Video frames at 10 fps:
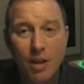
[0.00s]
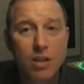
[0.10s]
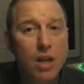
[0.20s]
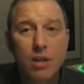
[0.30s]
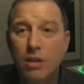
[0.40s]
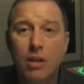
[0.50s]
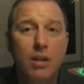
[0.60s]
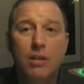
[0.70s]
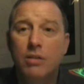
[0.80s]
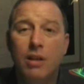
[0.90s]

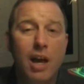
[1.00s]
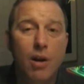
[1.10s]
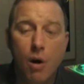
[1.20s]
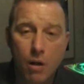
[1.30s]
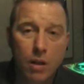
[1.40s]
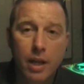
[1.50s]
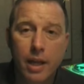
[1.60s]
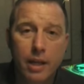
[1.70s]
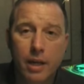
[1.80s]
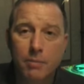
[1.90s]
None at all,
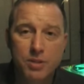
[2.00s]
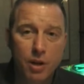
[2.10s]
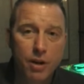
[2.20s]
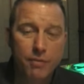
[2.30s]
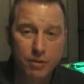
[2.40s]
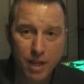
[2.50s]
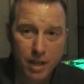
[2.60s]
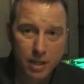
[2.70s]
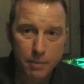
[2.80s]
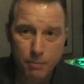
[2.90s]
and I'm sorry if you're
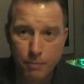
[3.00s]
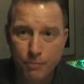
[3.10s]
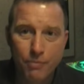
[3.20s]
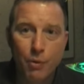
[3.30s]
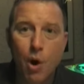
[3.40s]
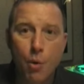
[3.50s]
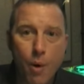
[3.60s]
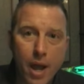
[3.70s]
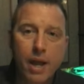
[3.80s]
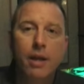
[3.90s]
taking it the wrong
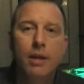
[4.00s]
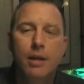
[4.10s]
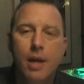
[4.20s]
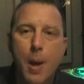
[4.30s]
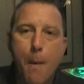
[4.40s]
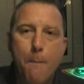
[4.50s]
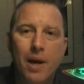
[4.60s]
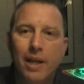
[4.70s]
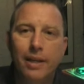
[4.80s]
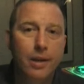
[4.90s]
way,
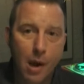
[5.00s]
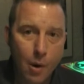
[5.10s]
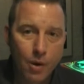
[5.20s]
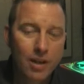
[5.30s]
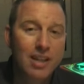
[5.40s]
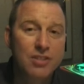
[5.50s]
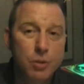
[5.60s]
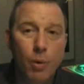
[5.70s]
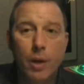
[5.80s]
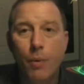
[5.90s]
but no, it's
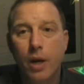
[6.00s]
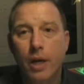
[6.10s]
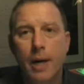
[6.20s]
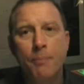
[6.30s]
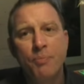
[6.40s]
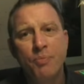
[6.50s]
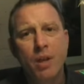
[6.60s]
21 and up.